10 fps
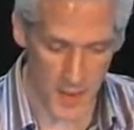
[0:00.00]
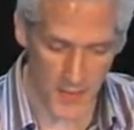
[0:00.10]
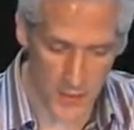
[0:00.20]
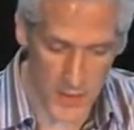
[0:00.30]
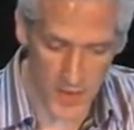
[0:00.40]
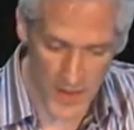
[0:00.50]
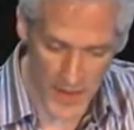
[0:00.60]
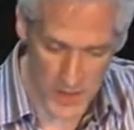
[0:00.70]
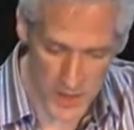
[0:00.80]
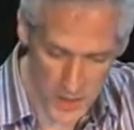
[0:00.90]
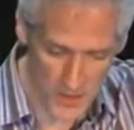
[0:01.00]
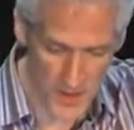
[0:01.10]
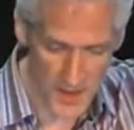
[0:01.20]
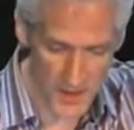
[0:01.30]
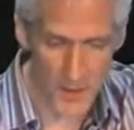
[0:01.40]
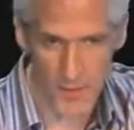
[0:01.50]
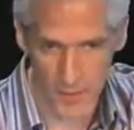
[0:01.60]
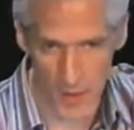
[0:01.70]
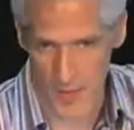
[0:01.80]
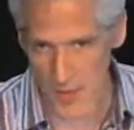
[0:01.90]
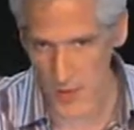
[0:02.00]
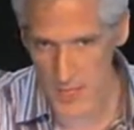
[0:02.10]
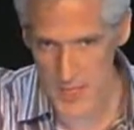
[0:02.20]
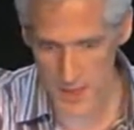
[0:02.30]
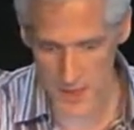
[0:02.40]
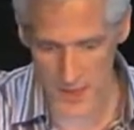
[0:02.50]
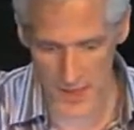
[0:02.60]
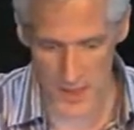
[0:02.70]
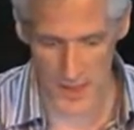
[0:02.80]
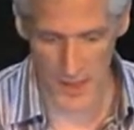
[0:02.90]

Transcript: if I really believe action is over there, why am I going this other direction?